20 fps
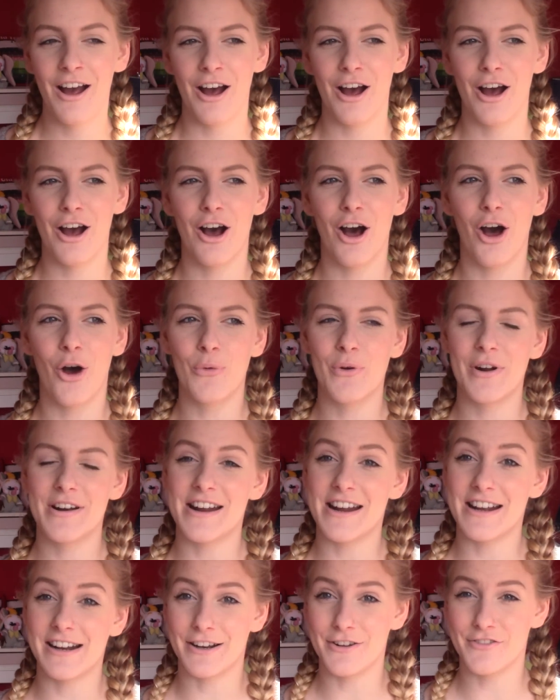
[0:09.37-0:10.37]

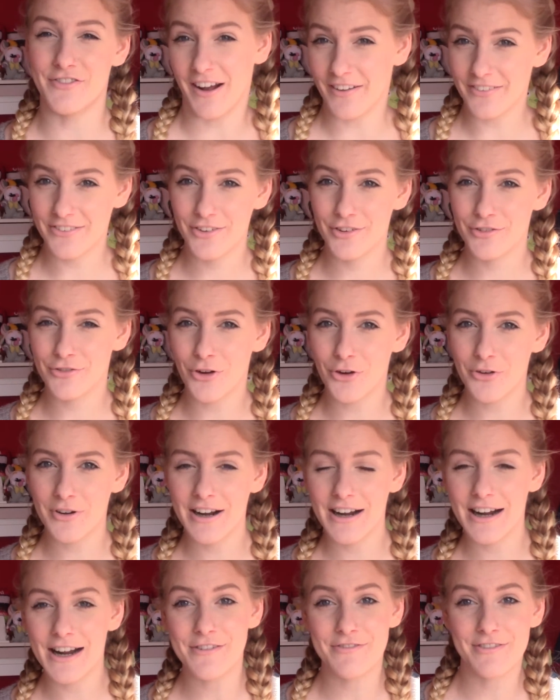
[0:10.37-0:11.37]
already in advance for
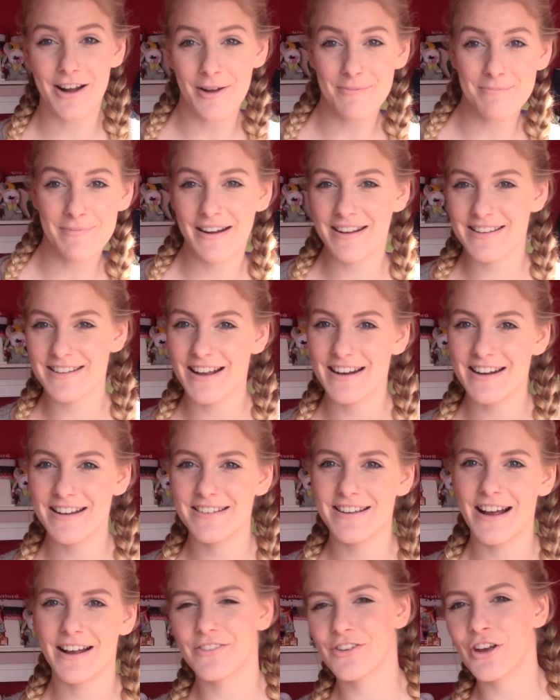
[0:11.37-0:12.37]
it, if that makes any
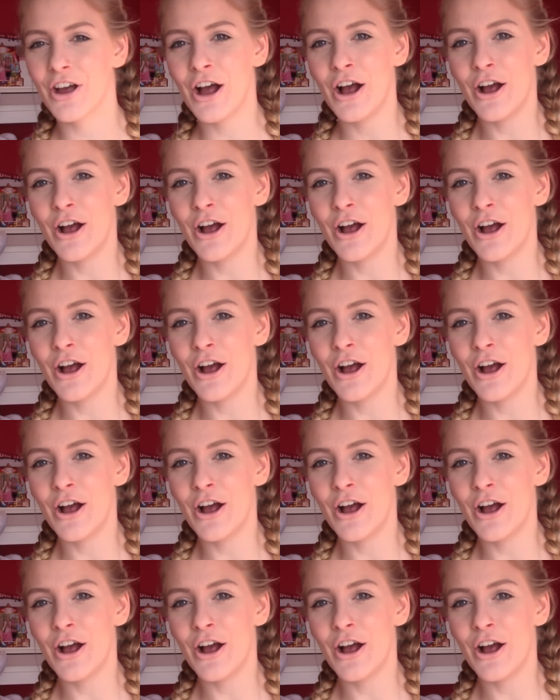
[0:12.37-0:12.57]
sense.